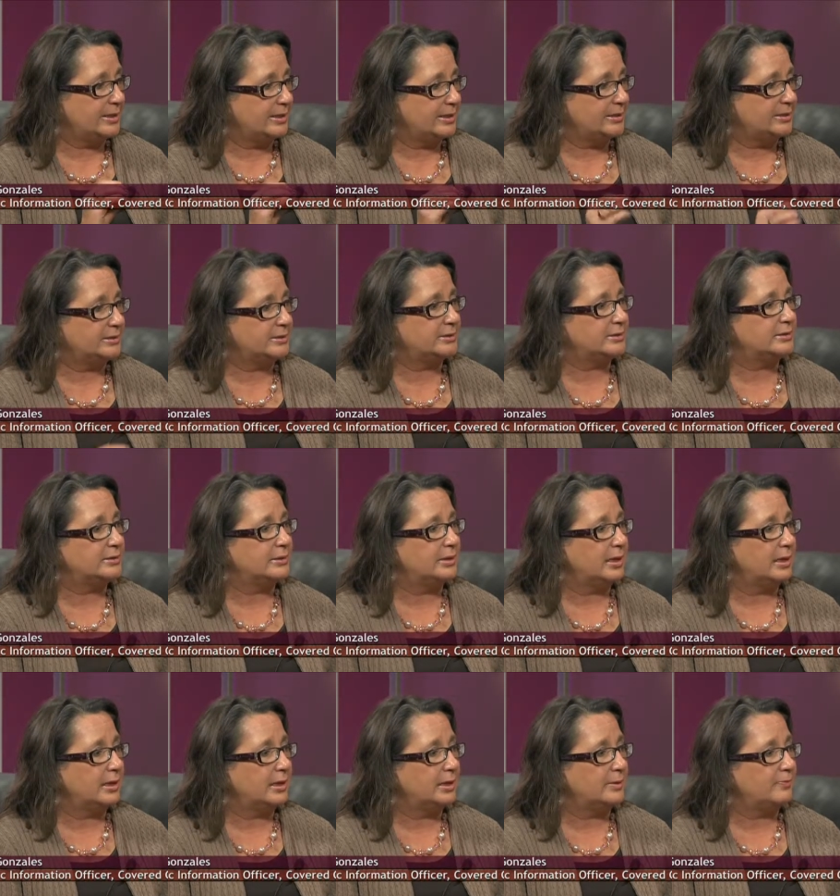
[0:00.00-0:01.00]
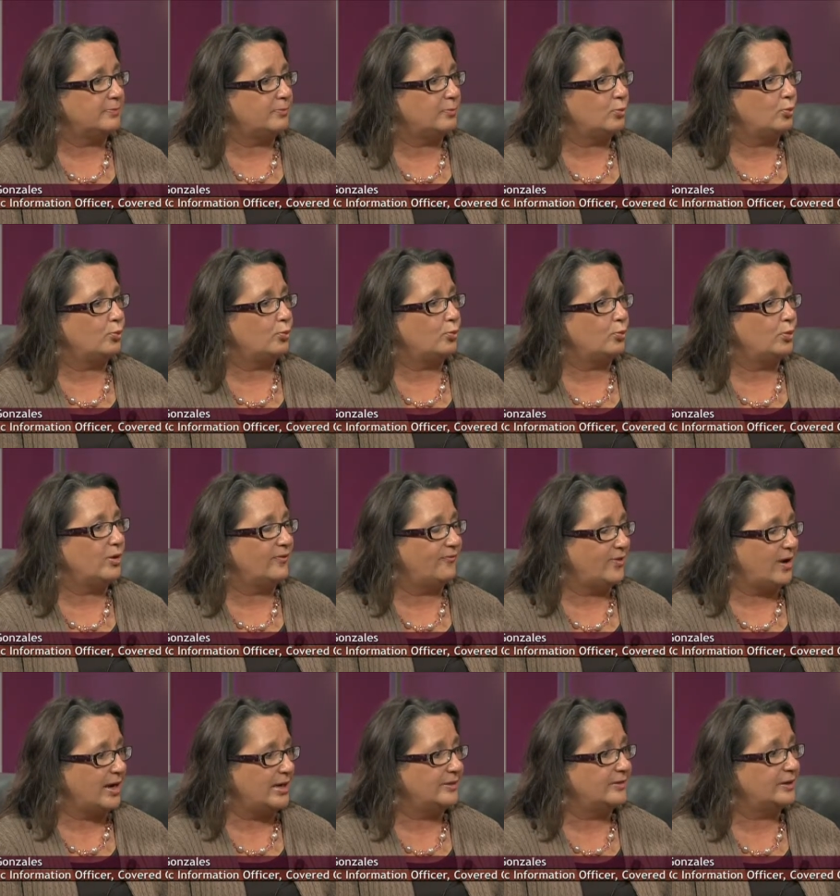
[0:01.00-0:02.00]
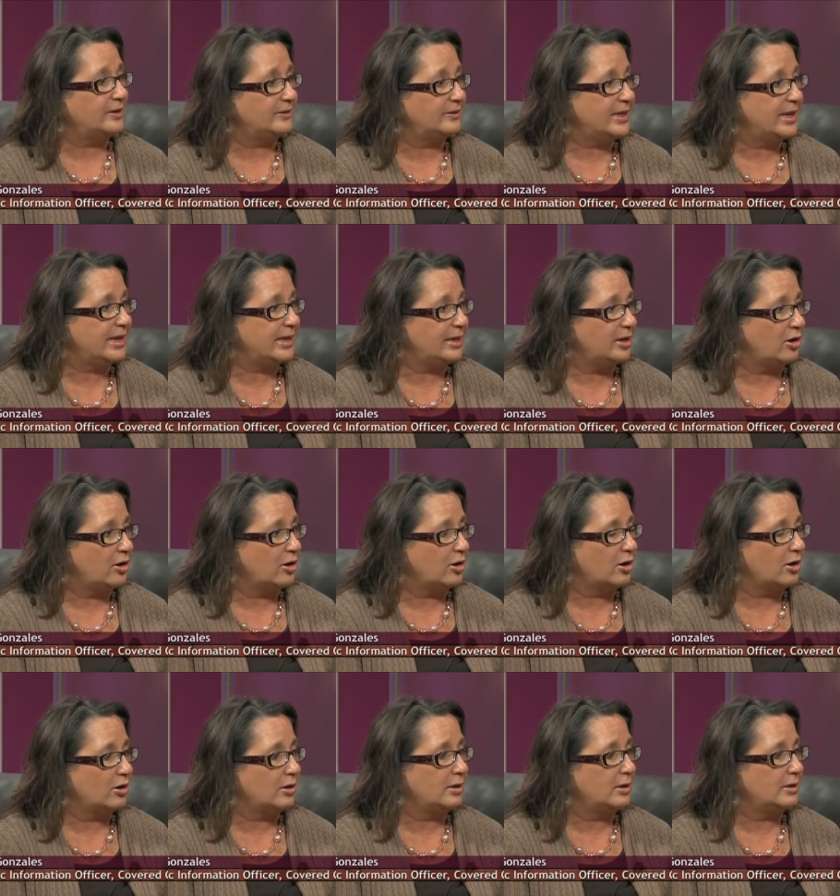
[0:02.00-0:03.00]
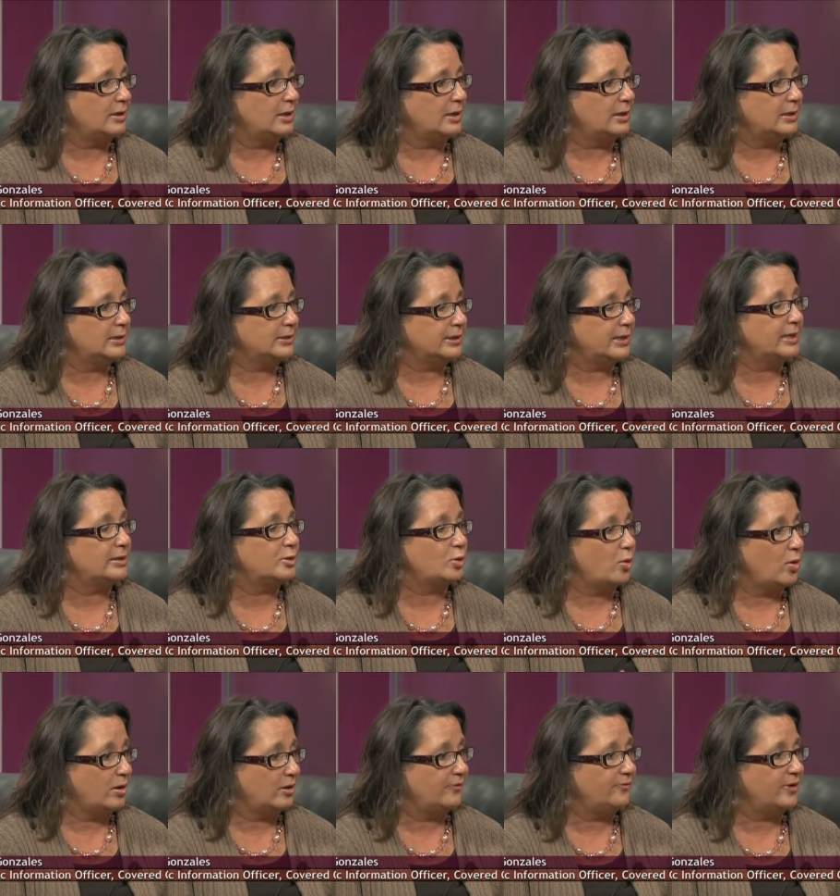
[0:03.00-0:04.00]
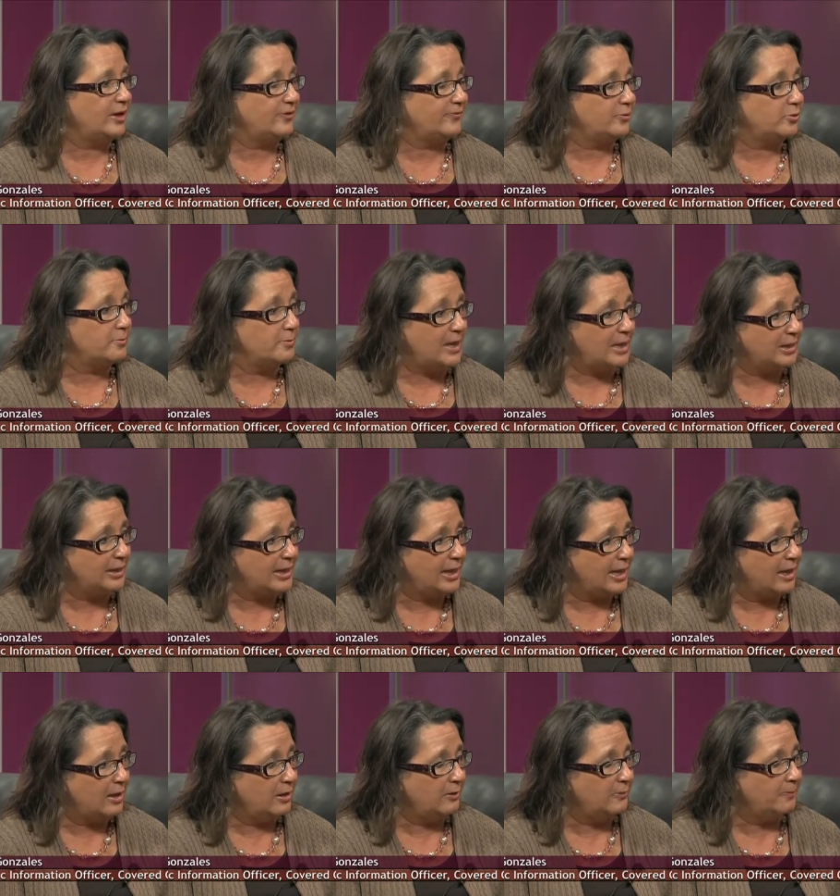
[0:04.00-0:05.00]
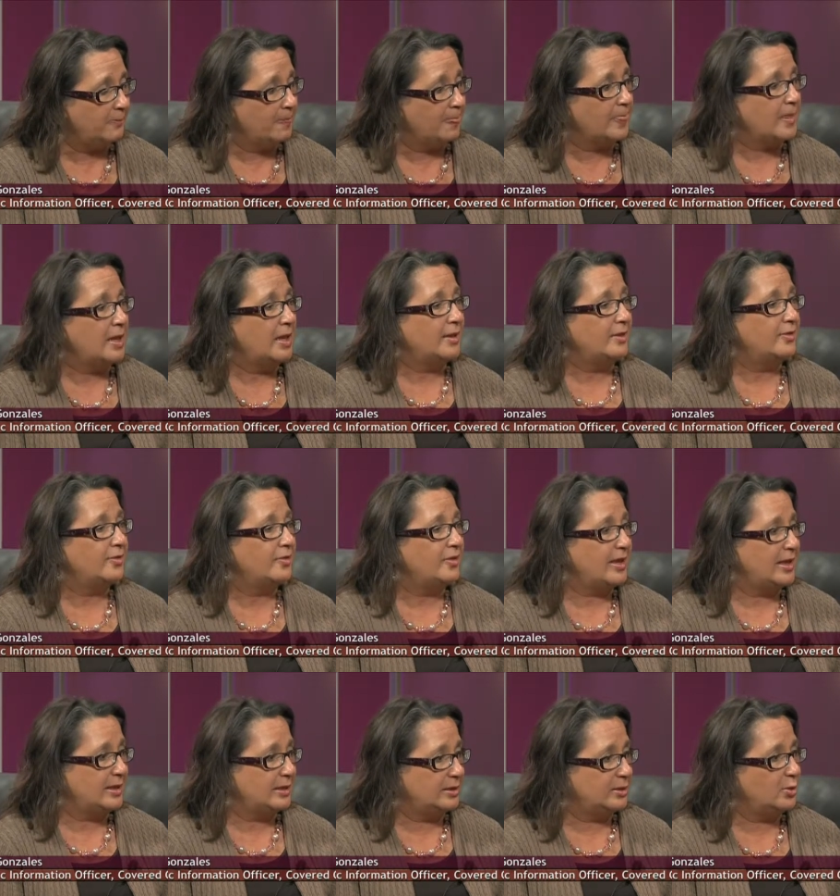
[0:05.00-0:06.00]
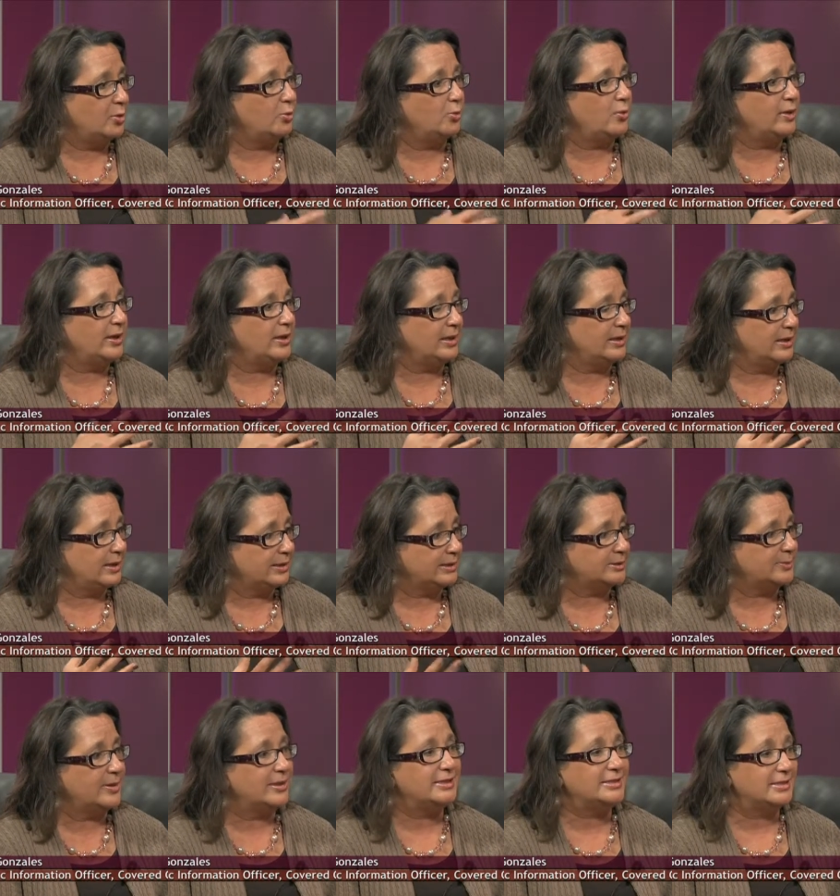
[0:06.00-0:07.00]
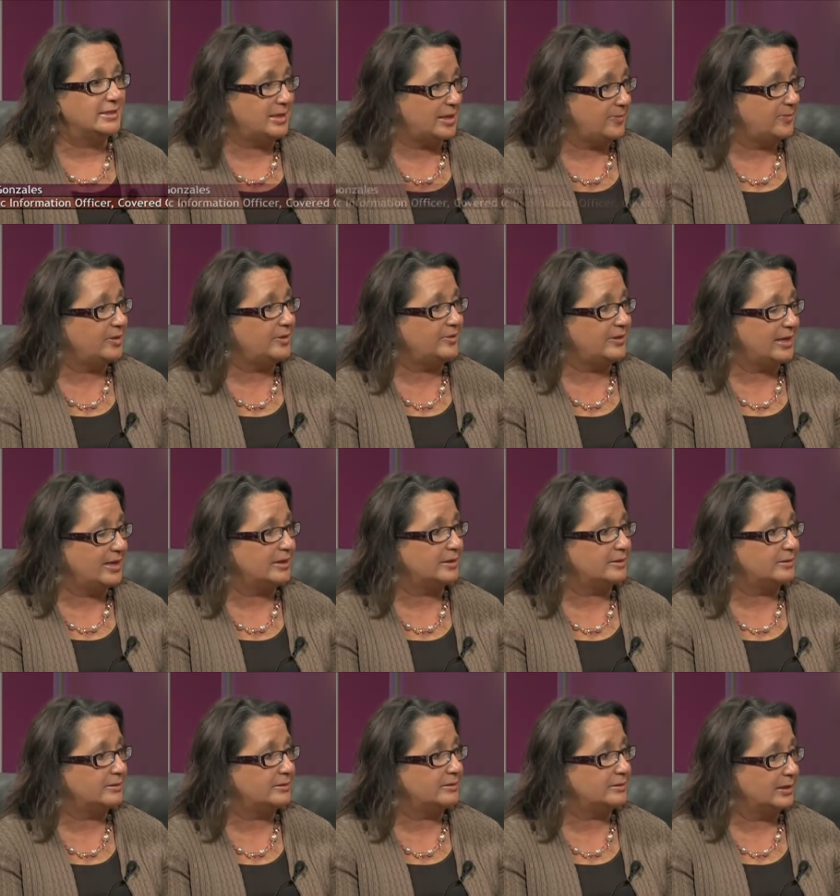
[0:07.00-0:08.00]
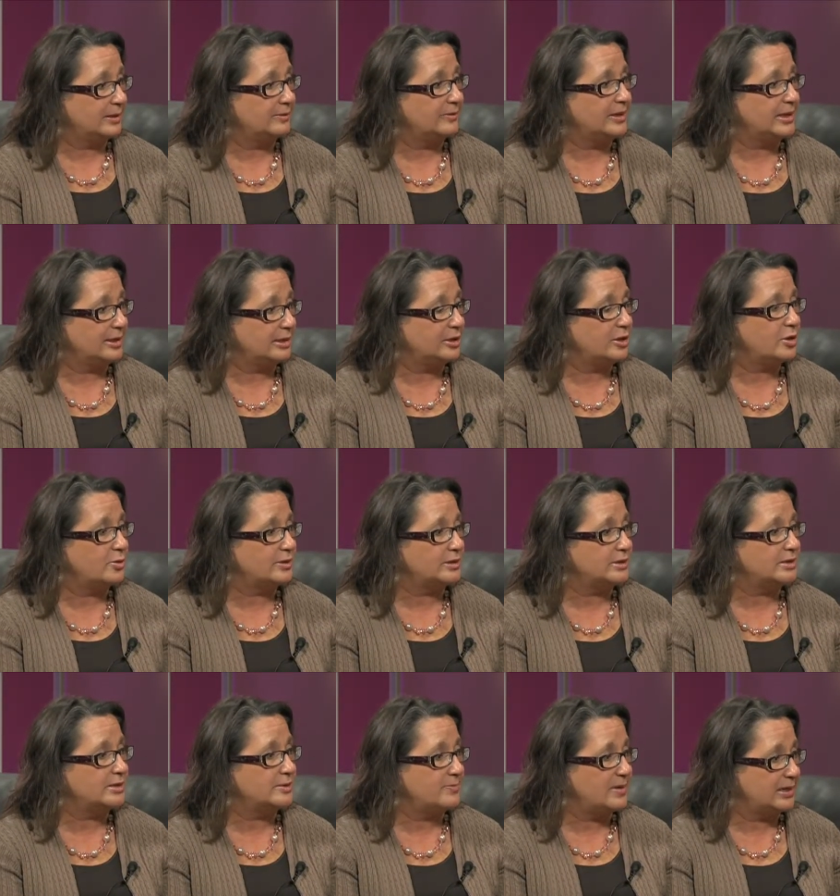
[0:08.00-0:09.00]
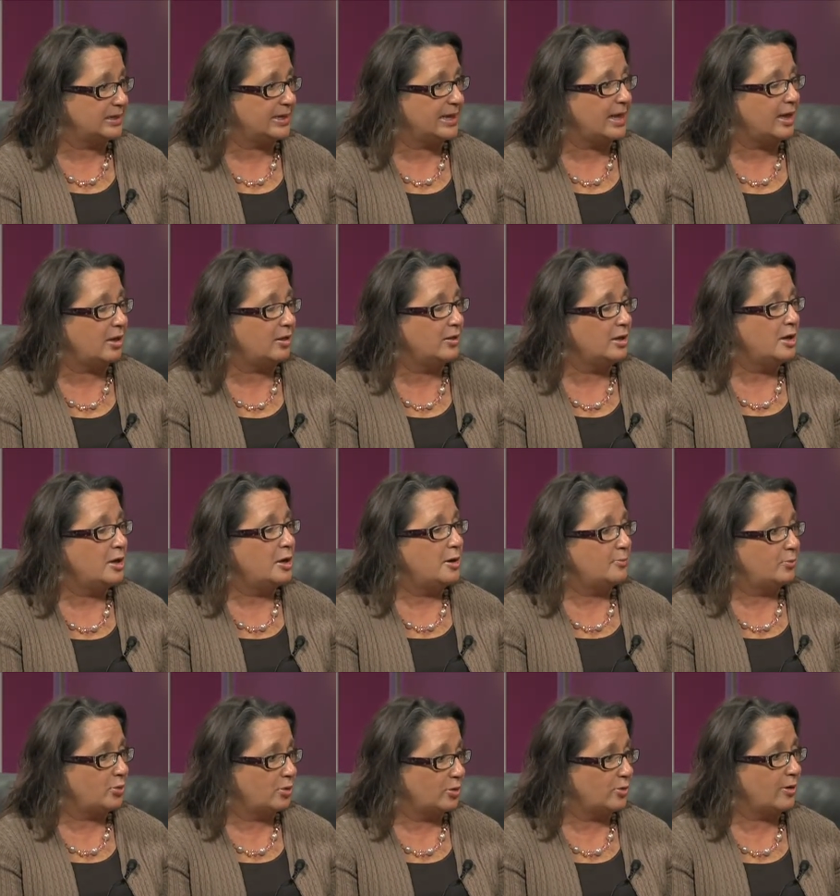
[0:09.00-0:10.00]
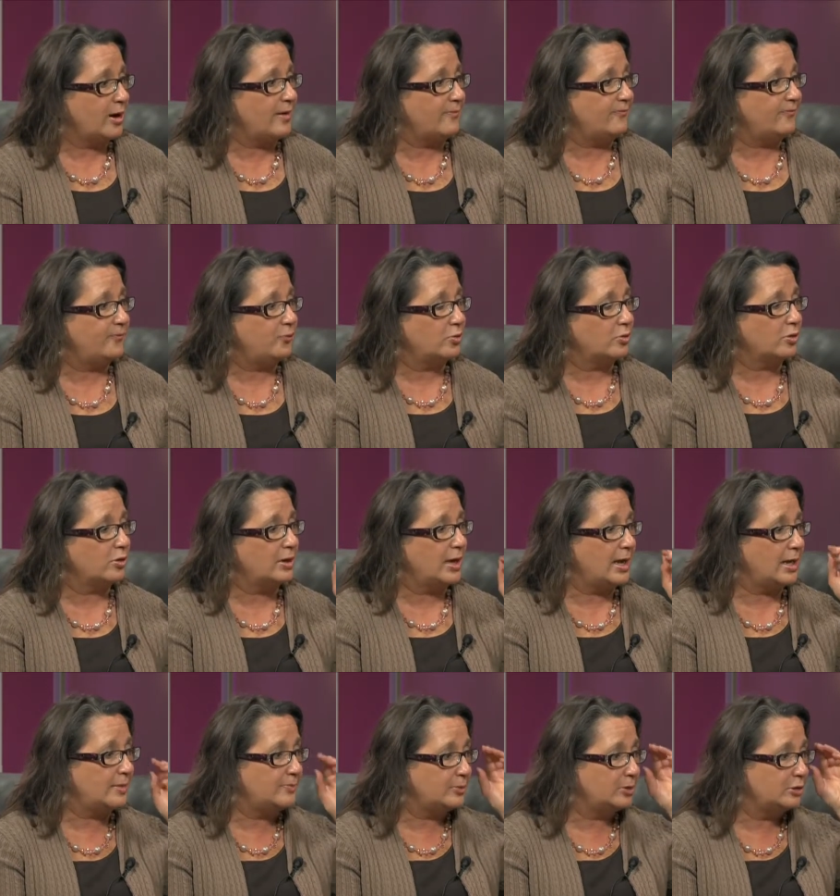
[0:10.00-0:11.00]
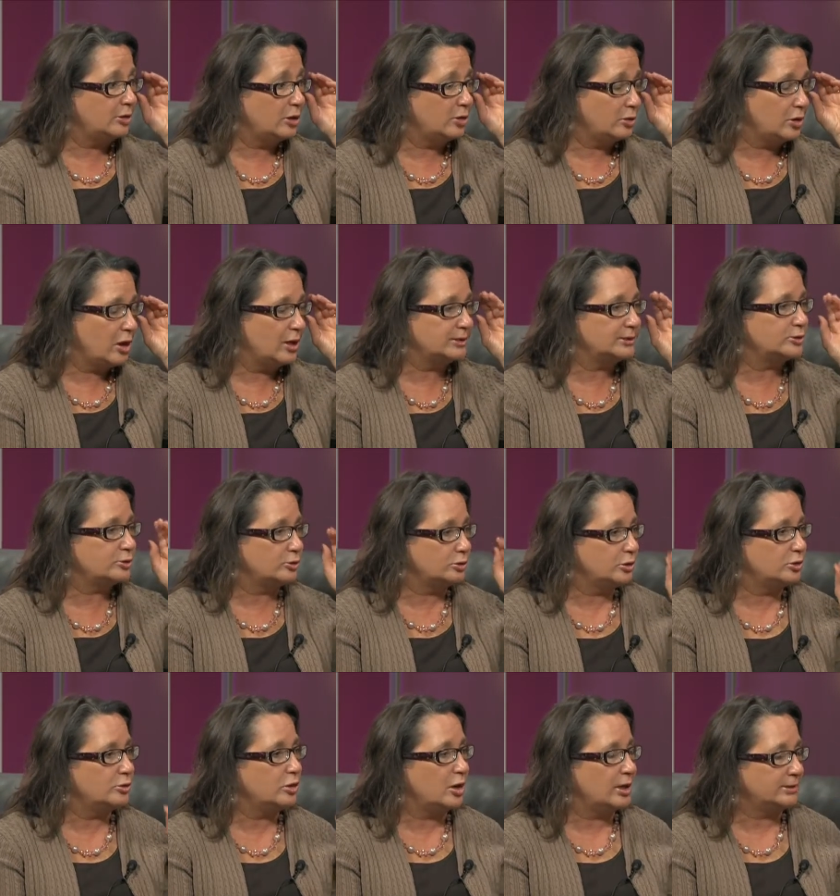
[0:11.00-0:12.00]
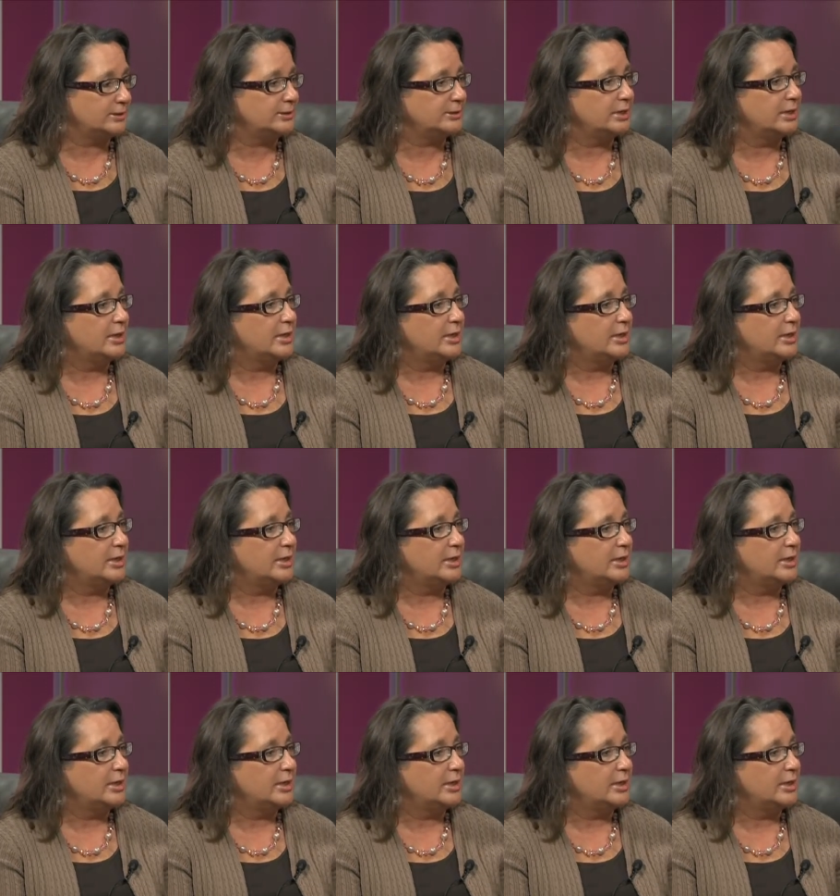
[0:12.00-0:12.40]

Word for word: it um, we find that they are uh, can qualify for Medi-Cal, then we explain to them that they can they can go into the Medi-Cal program for um, low cost or no cost